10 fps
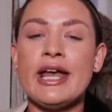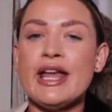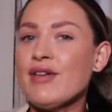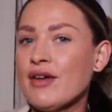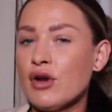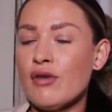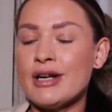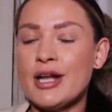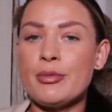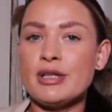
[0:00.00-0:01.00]
If you haven't
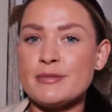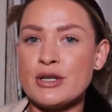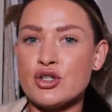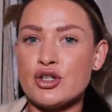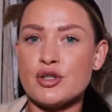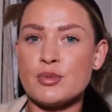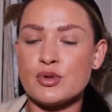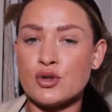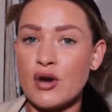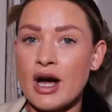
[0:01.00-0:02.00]
already, please make sure you
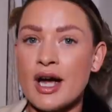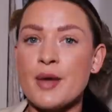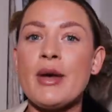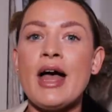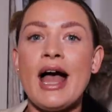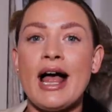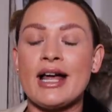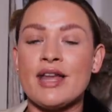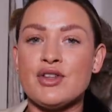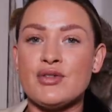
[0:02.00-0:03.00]
subscribe
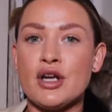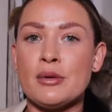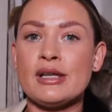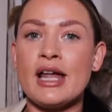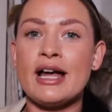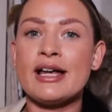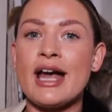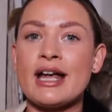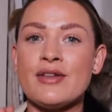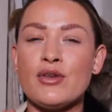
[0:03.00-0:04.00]
and give this video a like.
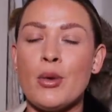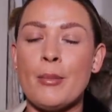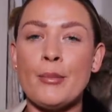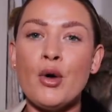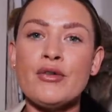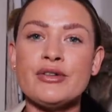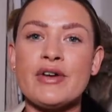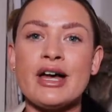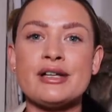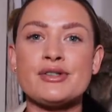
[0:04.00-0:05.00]
And if you want more
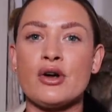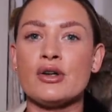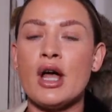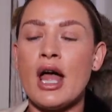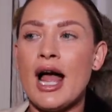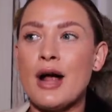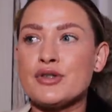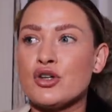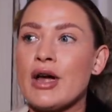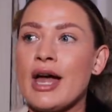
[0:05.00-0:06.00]
advice on how
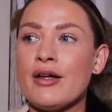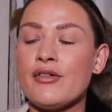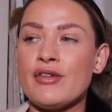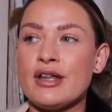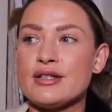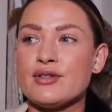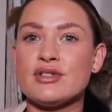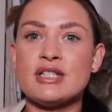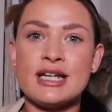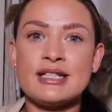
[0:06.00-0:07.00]
to create outfits
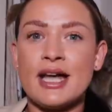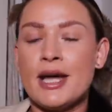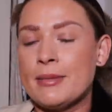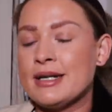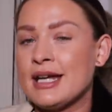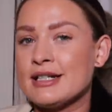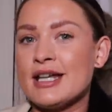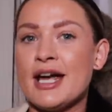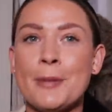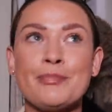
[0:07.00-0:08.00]
for daytime,
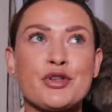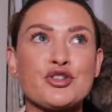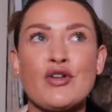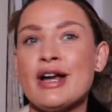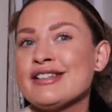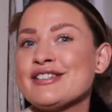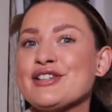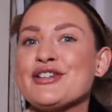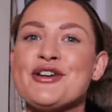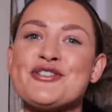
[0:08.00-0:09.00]
nighttime, trends,
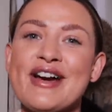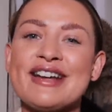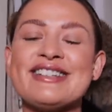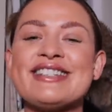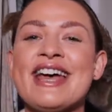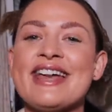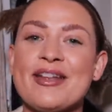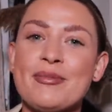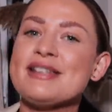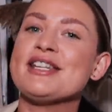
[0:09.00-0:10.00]
no trends,
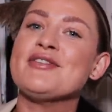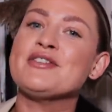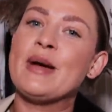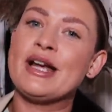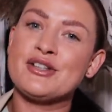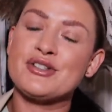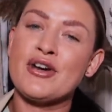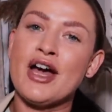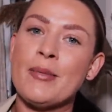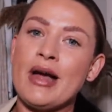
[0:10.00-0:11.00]
then please head over to my
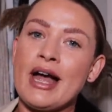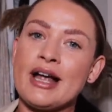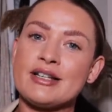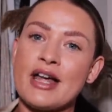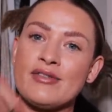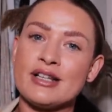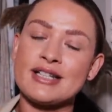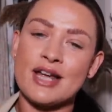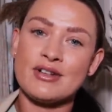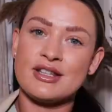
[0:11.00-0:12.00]
Instagram, and I've
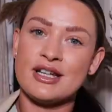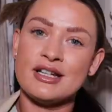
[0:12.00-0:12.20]
linked everything